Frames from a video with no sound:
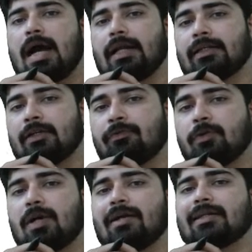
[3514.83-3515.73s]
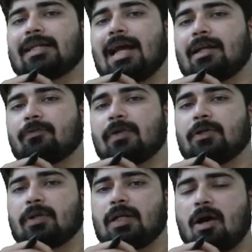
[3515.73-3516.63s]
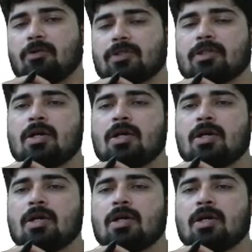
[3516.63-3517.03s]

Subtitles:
I'll clarify your doubts.